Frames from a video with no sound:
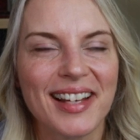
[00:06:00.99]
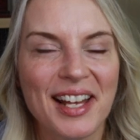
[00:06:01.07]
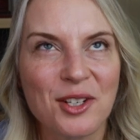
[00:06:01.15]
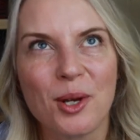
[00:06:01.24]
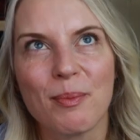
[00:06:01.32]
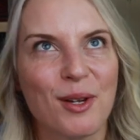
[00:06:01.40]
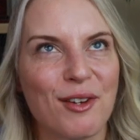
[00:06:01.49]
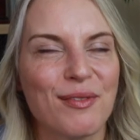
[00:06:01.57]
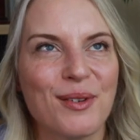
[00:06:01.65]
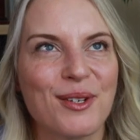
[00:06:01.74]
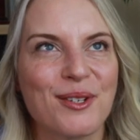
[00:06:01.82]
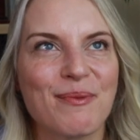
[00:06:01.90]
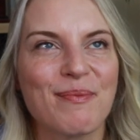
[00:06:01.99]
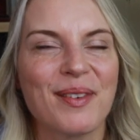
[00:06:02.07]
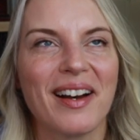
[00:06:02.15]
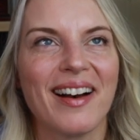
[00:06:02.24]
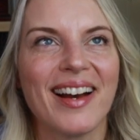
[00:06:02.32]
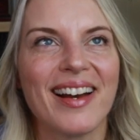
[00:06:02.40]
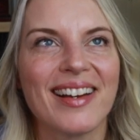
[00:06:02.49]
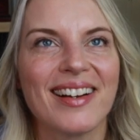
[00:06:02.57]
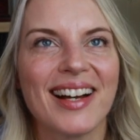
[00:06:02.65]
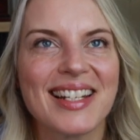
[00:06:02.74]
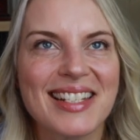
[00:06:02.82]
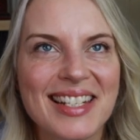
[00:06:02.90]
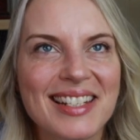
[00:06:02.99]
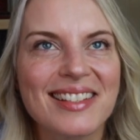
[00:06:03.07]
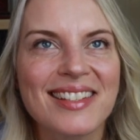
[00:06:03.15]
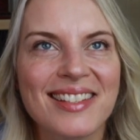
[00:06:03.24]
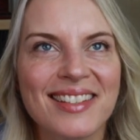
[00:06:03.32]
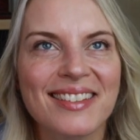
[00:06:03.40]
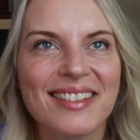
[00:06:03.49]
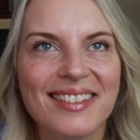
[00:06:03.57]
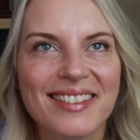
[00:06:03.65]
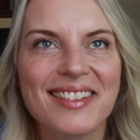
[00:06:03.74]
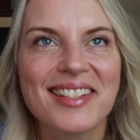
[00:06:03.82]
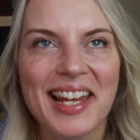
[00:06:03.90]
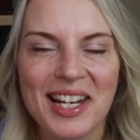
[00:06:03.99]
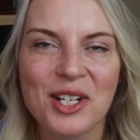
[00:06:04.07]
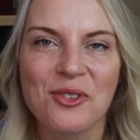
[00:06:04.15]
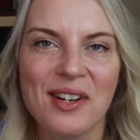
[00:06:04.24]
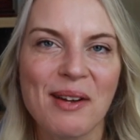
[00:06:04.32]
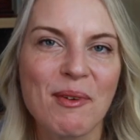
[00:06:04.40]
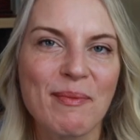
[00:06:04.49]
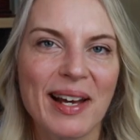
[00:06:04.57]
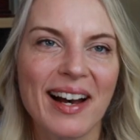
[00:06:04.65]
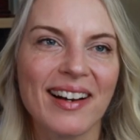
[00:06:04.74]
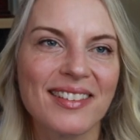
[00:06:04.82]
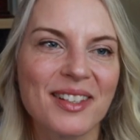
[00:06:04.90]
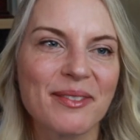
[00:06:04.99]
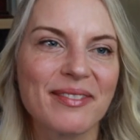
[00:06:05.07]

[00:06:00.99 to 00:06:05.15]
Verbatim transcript: and her perfume, I, I did daydream about,